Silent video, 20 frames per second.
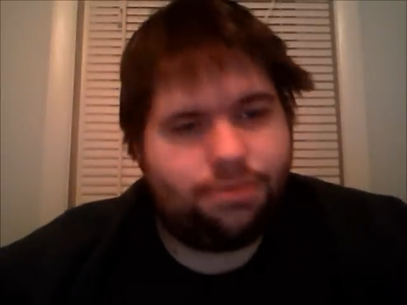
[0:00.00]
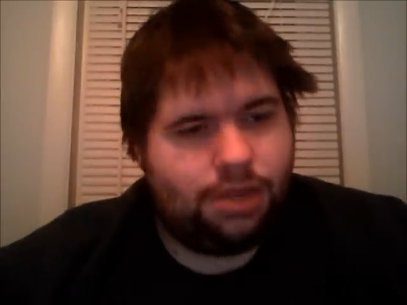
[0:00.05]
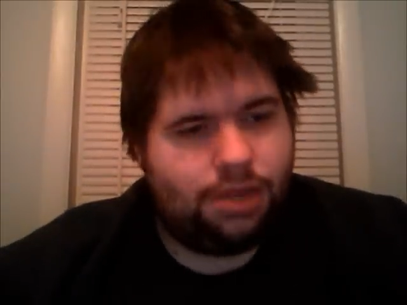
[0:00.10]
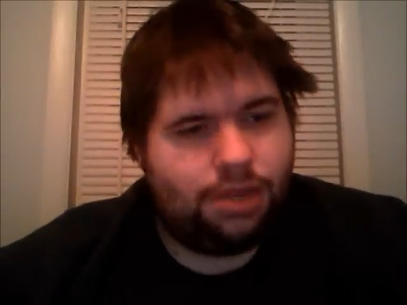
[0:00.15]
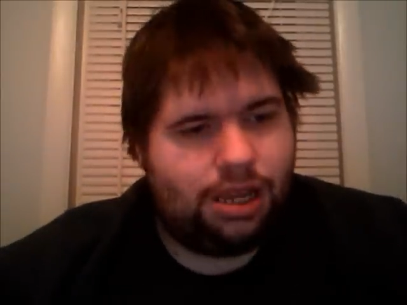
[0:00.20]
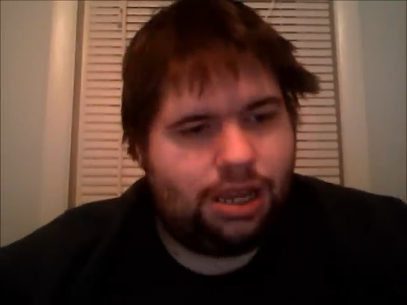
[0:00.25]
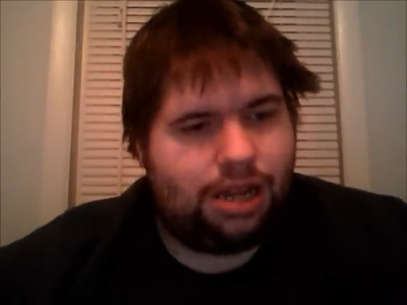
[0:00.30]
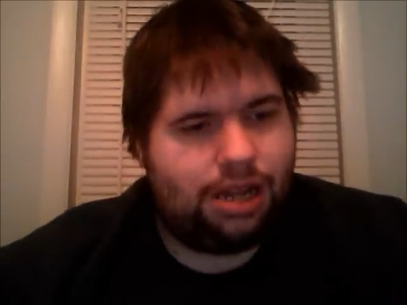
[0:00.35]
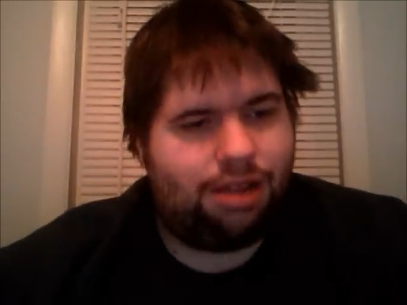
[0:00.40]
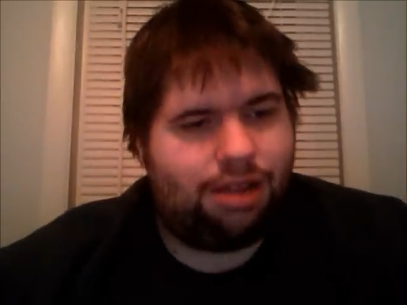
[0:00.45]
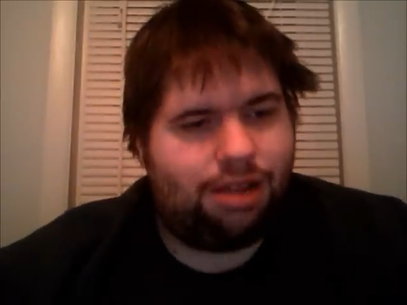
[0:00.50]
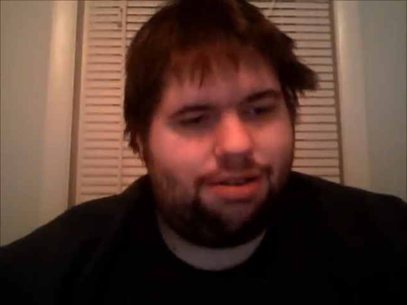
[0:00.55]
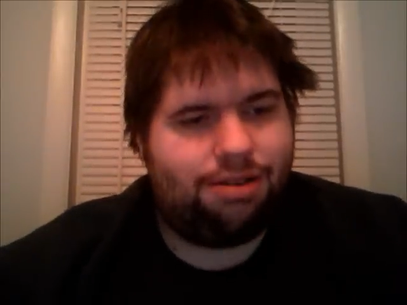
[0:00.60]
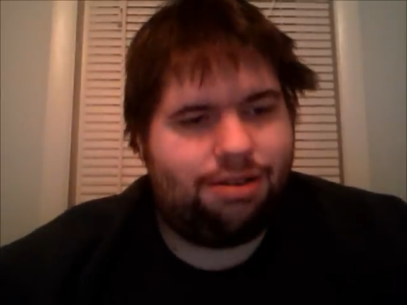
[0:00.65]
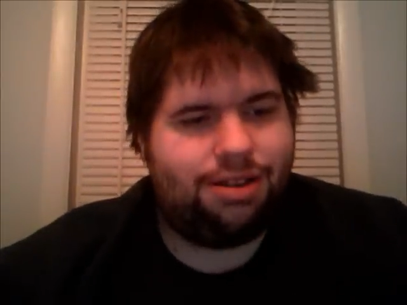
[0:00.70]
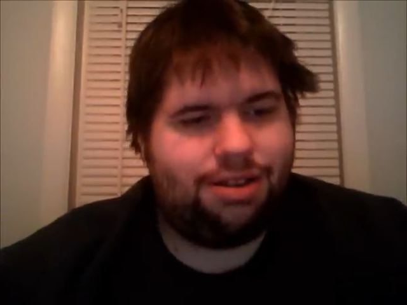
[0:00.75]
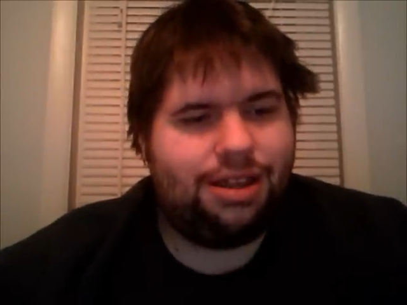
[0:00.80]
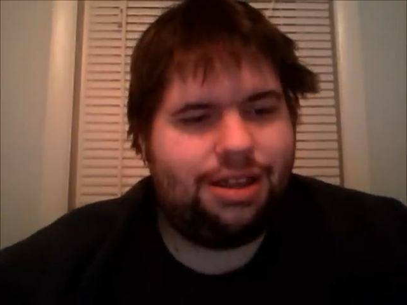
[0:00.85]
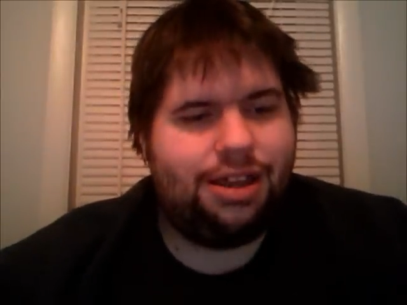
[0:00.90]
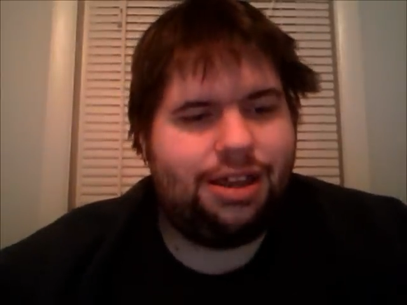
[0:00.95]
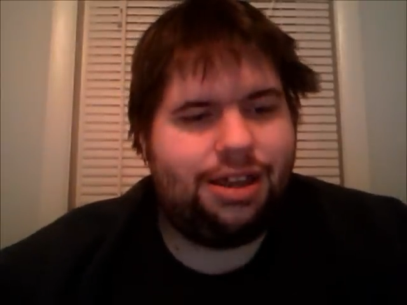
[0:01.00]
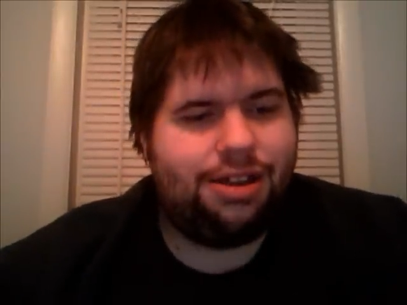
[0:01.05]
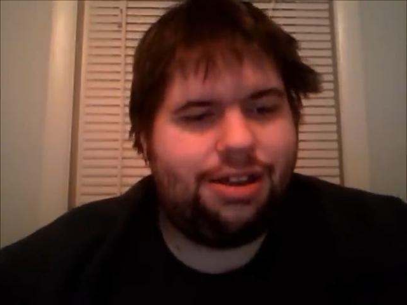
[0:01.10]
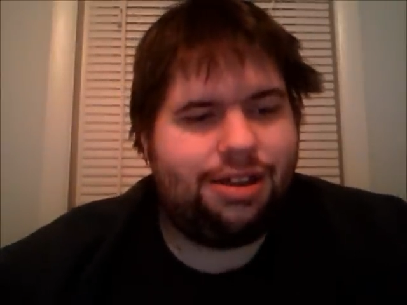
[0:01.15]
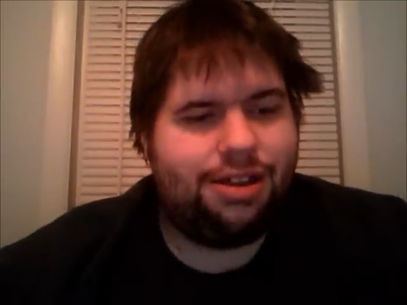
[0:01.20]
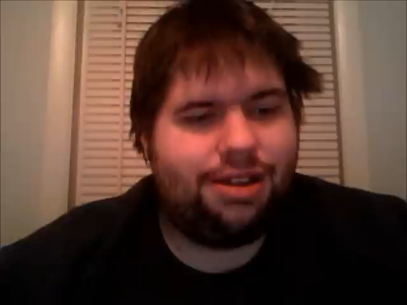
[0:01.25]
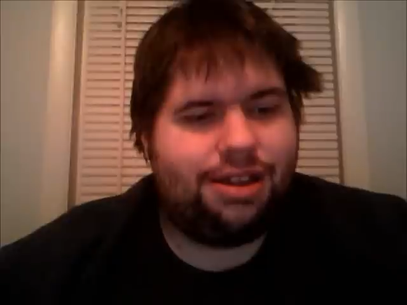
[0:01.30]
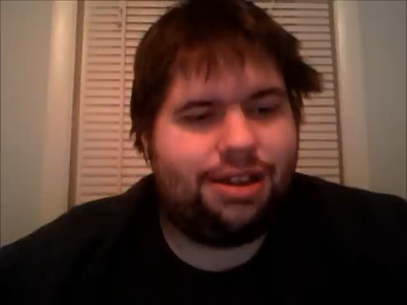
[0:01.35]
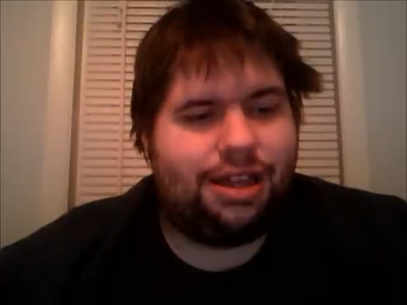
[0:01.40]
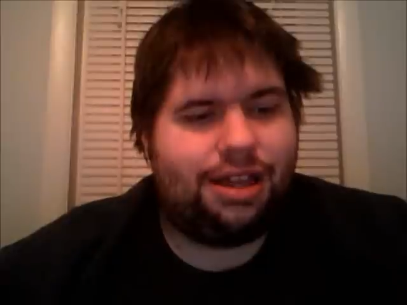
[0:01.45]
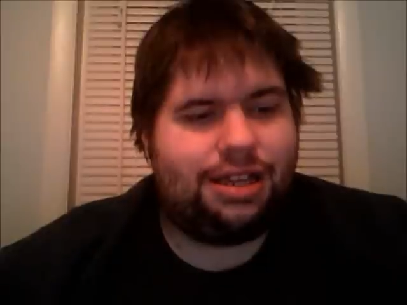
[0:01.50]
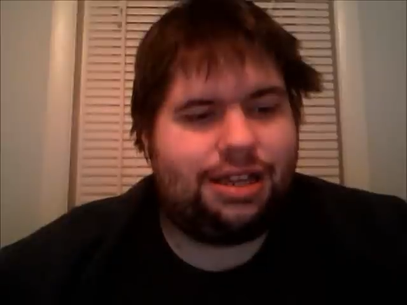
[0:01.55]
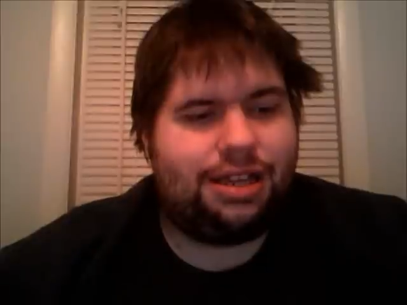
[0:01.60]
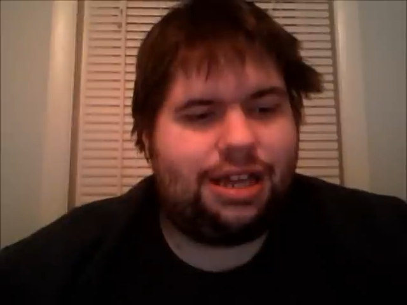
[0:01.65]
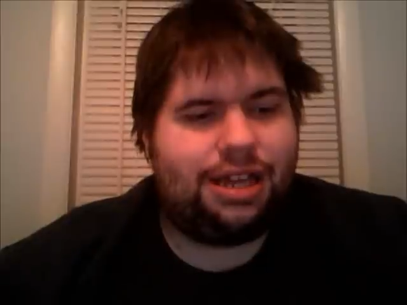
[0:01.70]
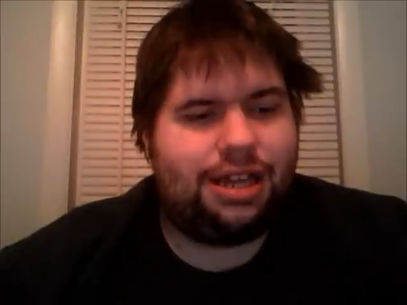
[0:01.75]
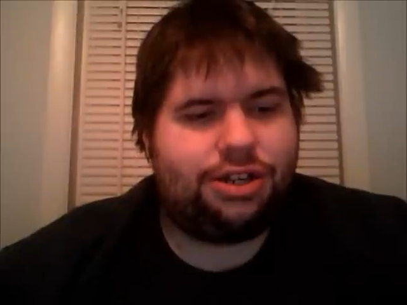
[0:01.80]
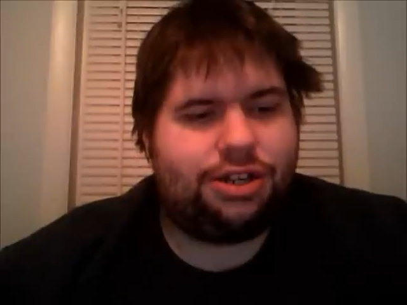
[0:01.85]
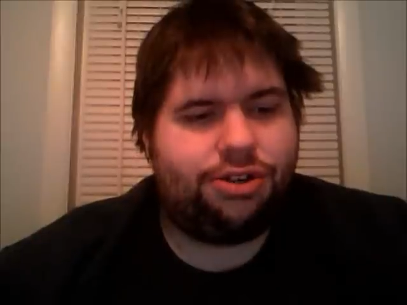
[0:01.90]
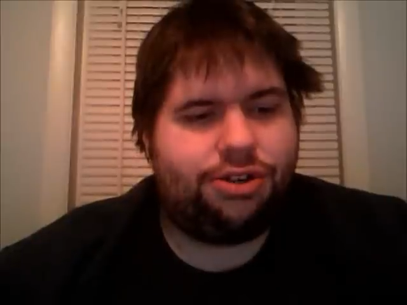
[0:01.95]
you know, and
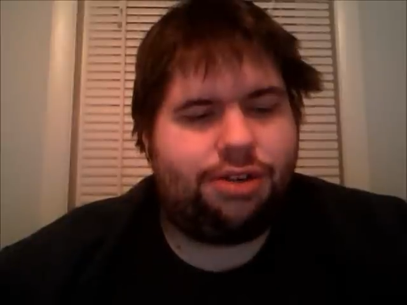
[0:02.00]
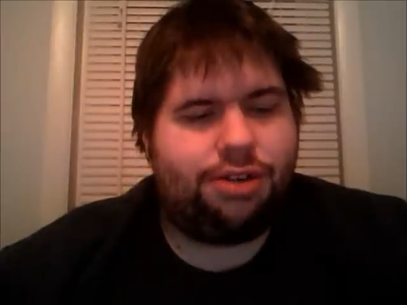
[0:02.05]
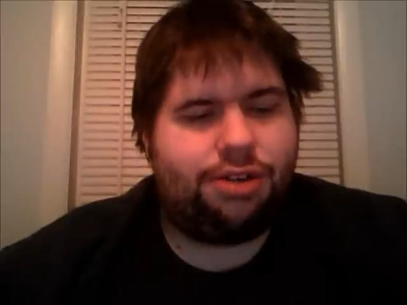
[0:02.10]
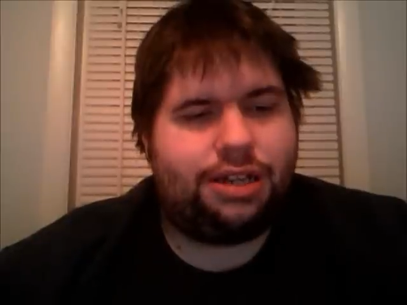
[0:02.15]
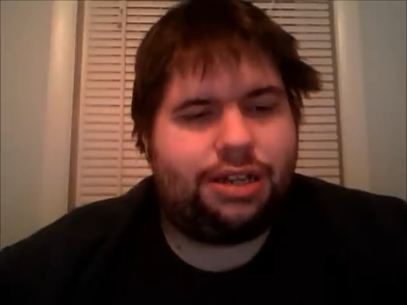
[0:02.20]
yeah, sure,